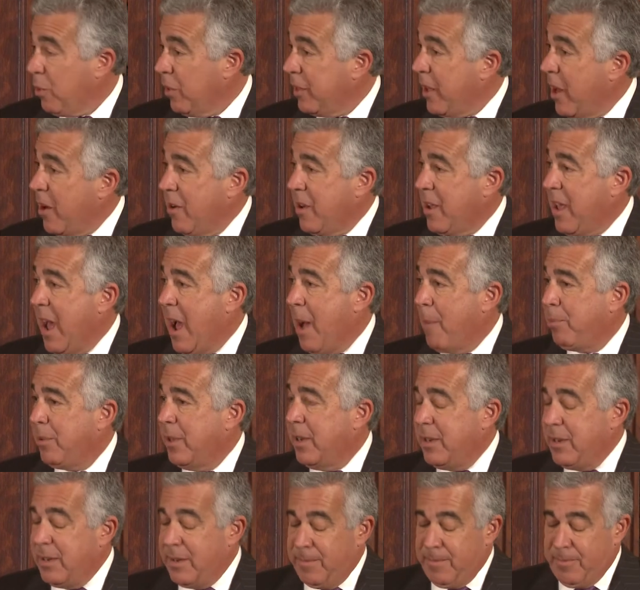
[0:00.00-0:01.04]
with Leonard
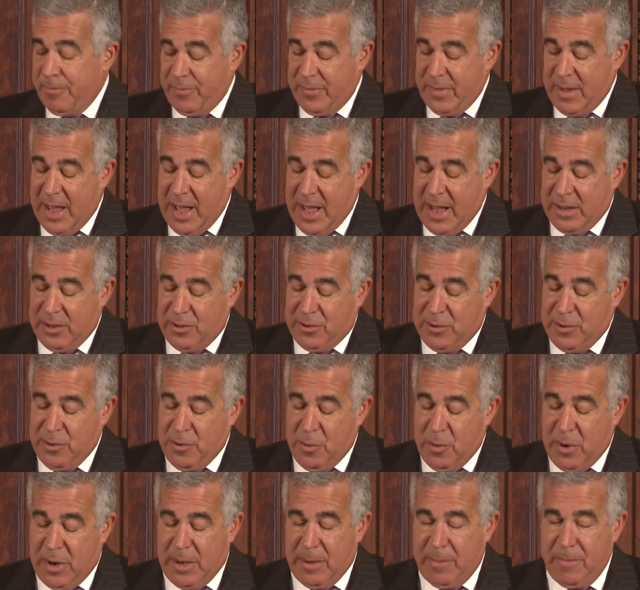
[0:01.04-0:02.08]
Kaplan and
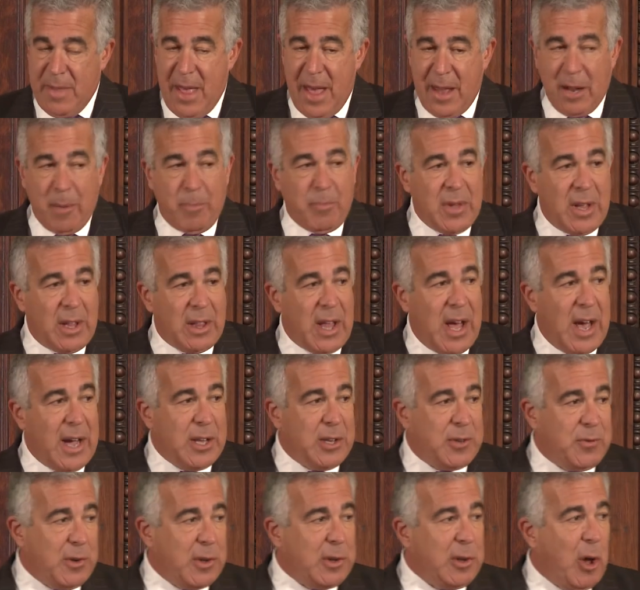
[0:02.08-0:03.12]
to head up the
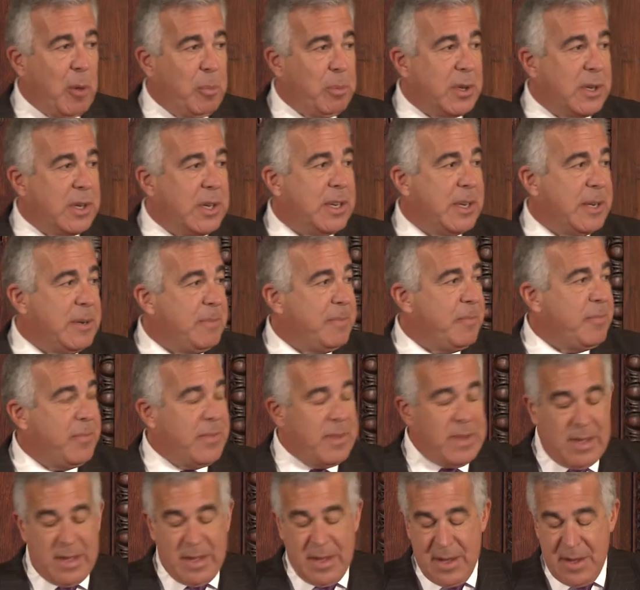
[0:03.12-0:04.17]
Alliance for Global Good.
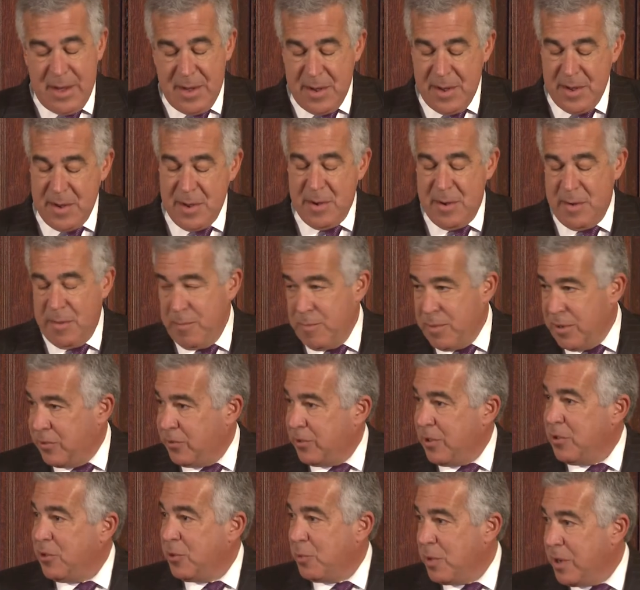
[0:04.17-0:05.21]
But
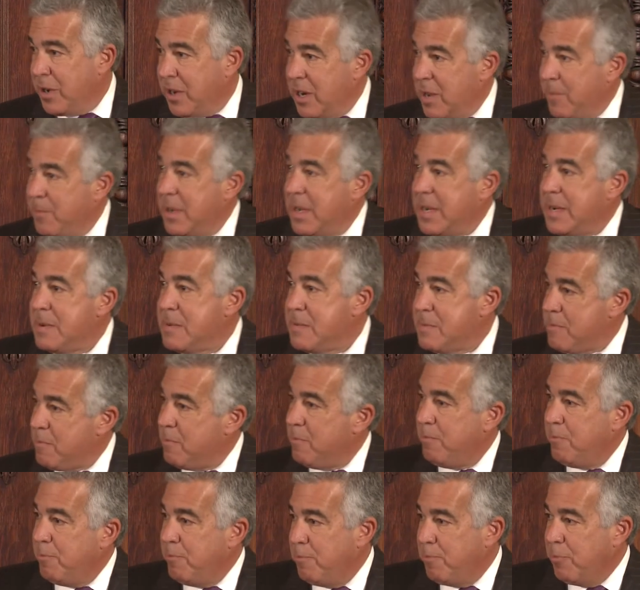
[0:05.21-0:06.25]
since we're going to be
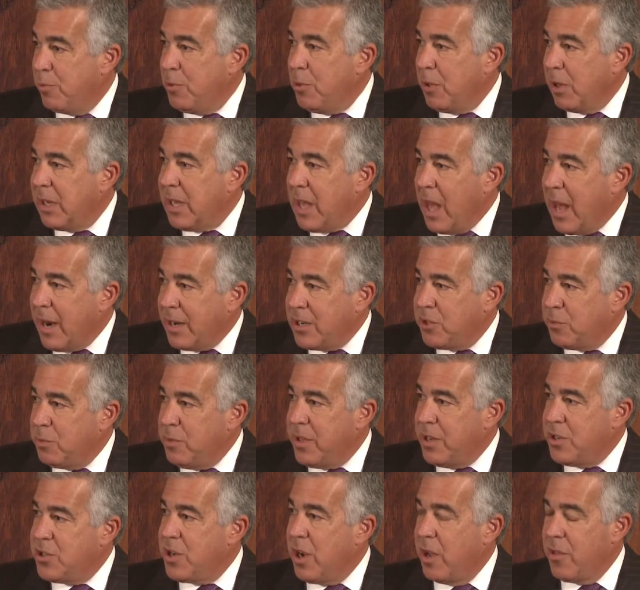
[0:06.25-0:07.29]
brutally honest
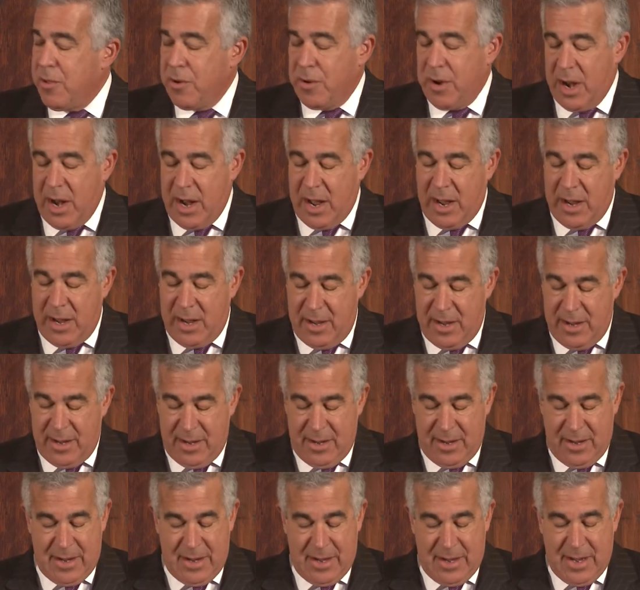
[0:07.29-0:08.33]
with each other today,
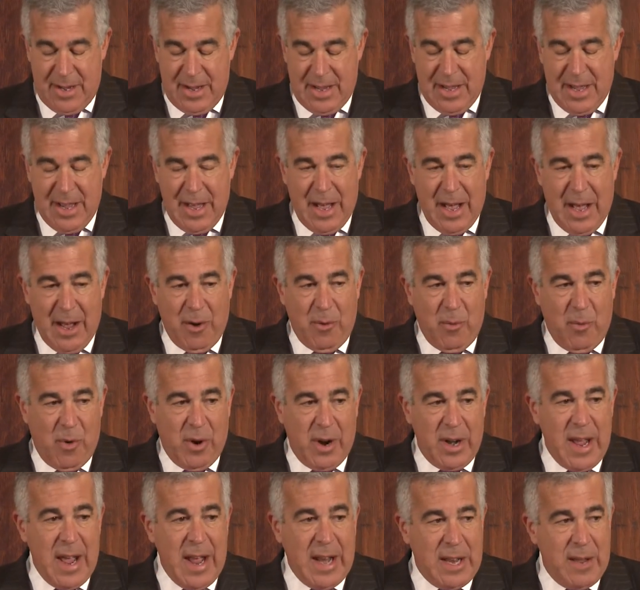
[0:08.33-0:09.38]
I don't
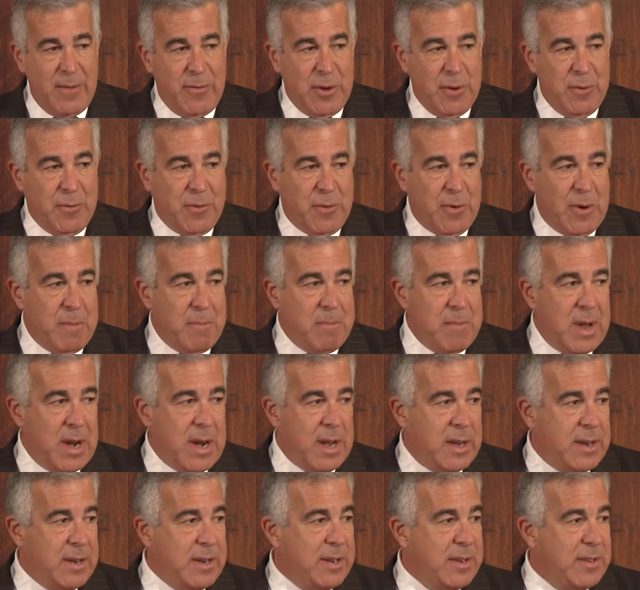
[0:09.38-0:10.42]
want any of you for a
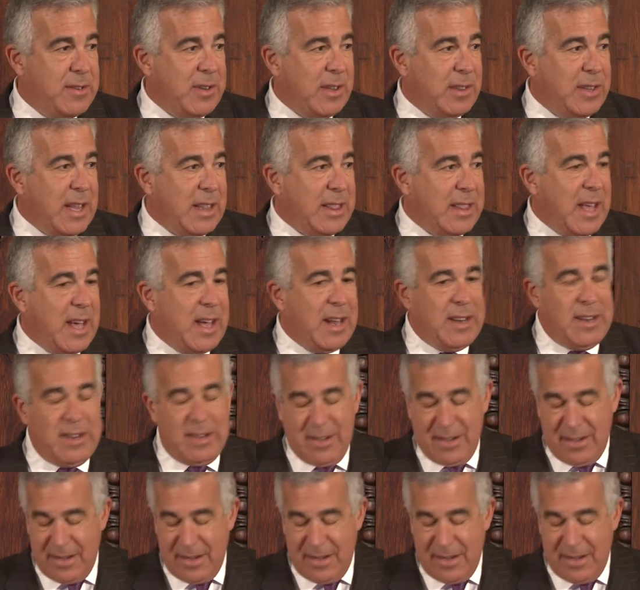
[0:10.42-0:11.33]
minute to let that